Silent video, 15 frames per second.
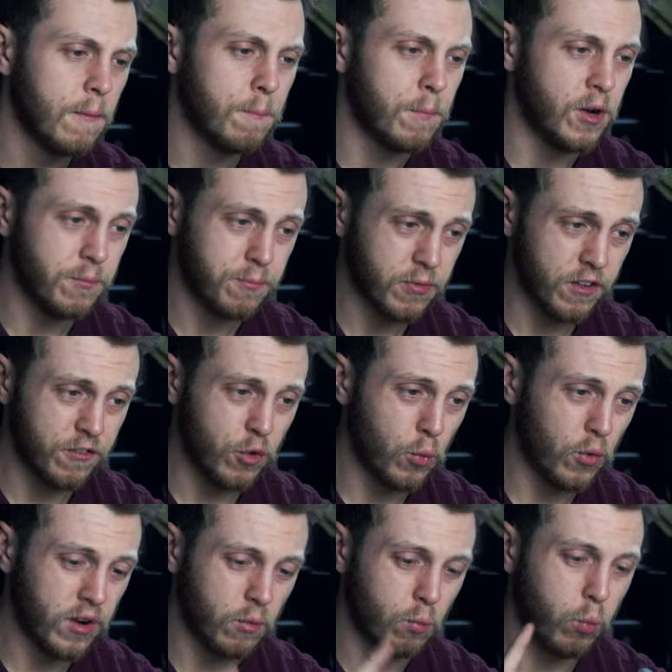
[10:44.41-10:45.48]
But if you
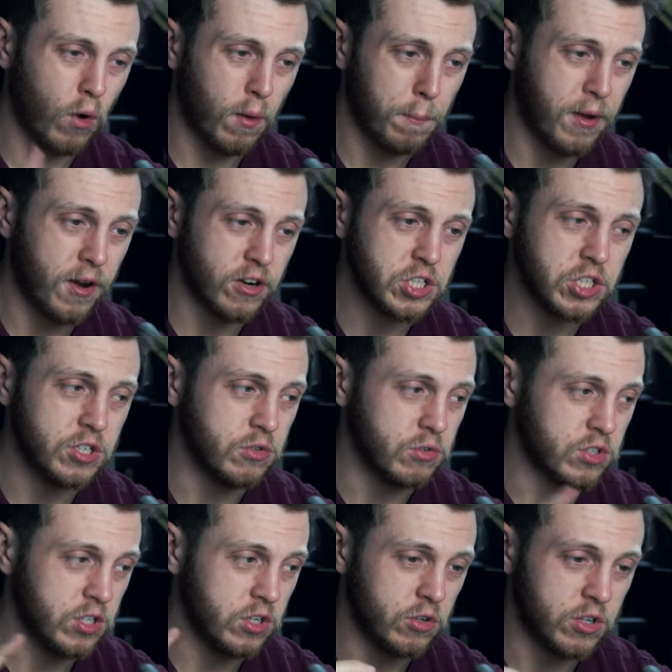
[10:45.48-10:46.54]
wanted one pair of
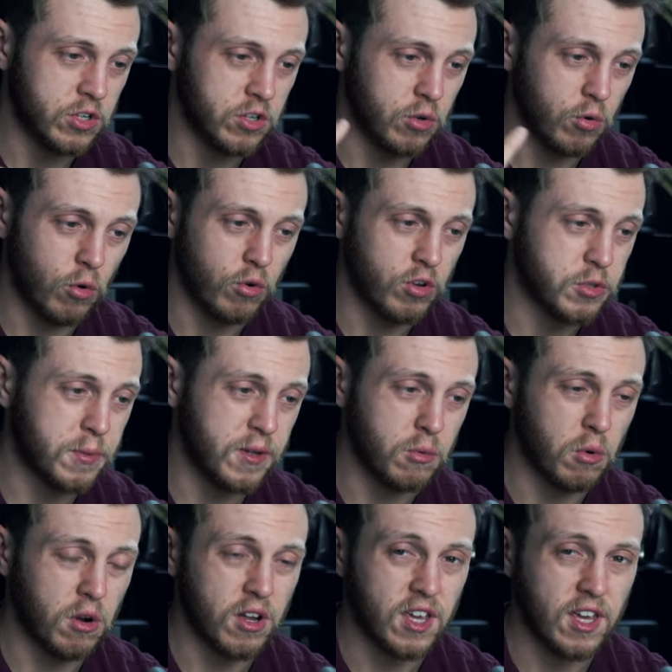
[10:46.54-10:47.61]
shoes that you could do all your speed
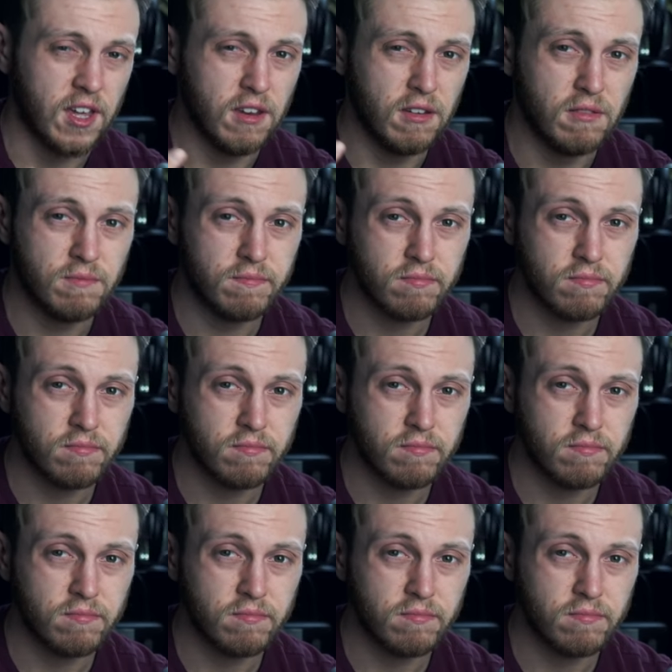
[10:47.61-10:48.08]
work in